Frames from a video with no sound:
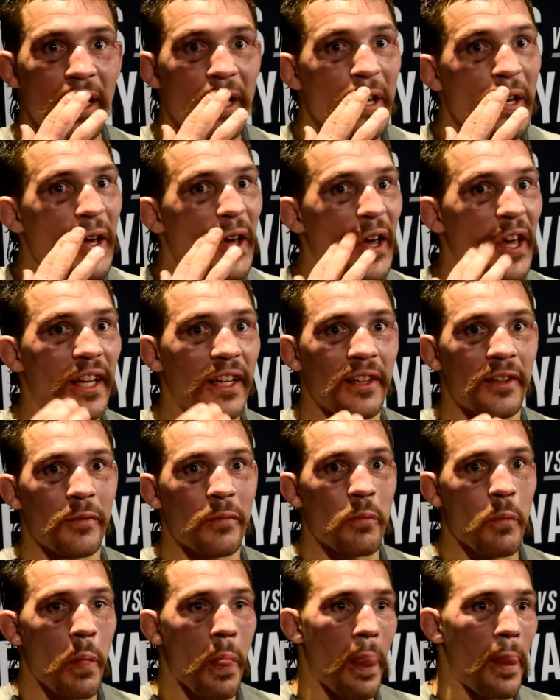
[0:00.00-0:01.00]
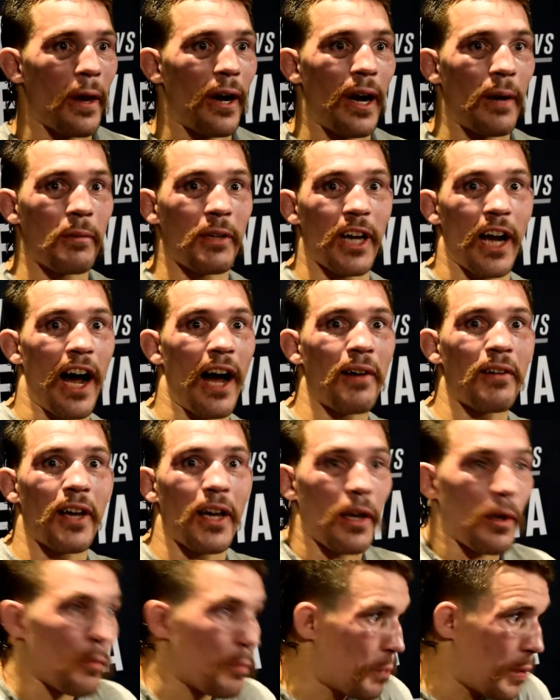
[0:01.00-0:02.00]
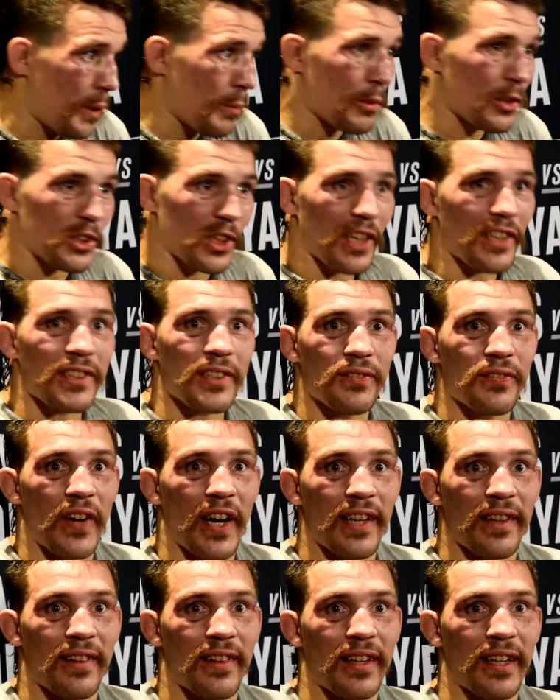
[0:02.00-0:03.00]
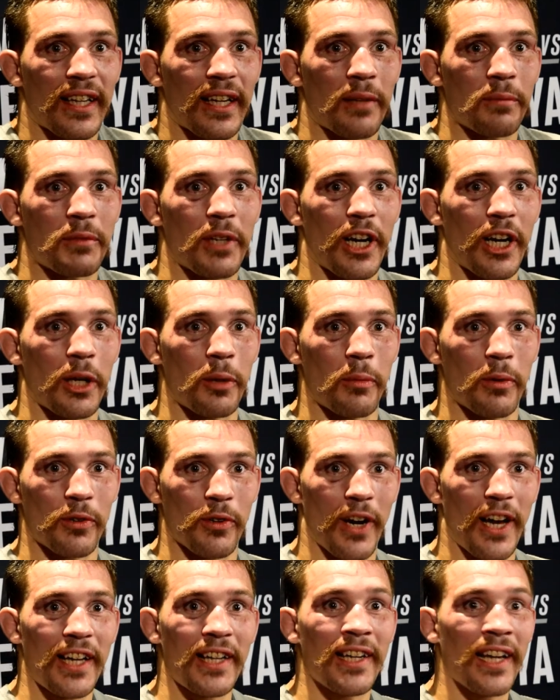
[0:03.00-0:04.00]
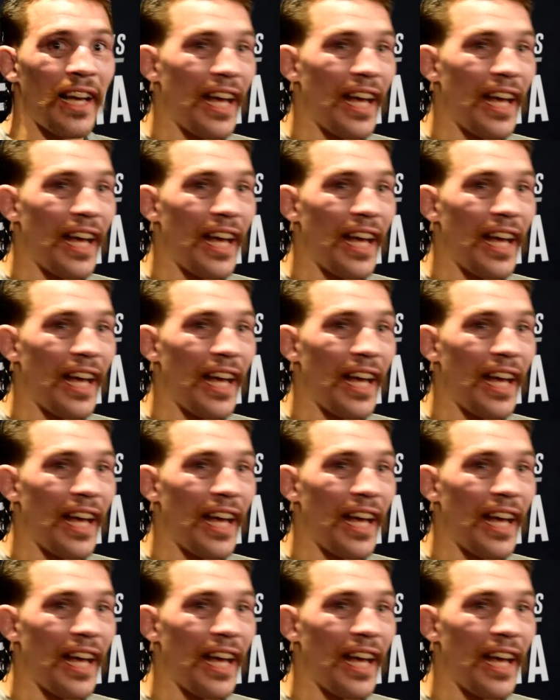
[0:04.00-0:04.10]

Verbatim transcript: And I mean, people are justified in thinking I'm terrible, right?